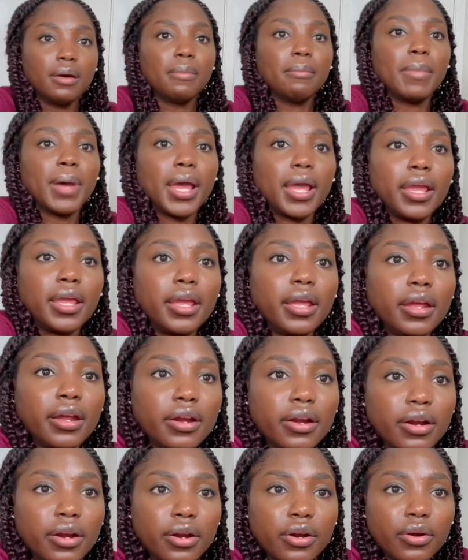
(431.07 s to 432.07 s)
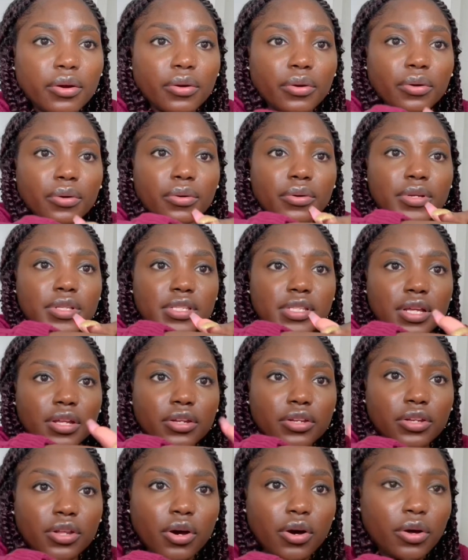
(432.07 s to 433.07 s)
my hair grows
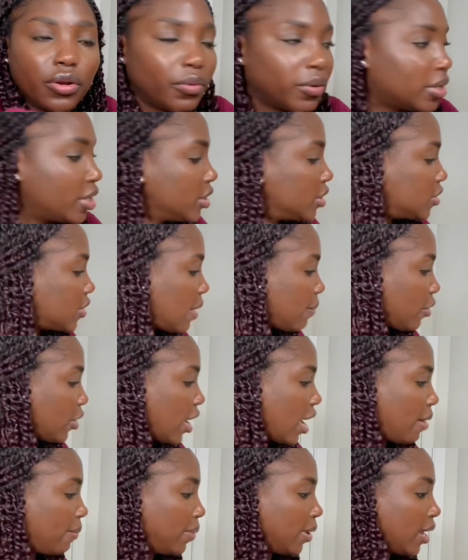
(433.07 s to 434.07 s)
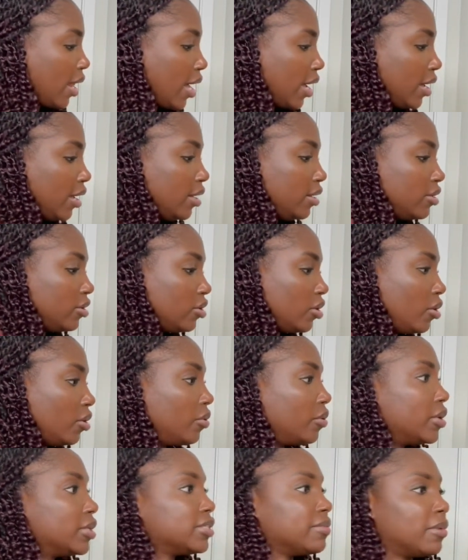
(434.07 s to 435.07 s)
downwards, so I'm going to apply it downwards.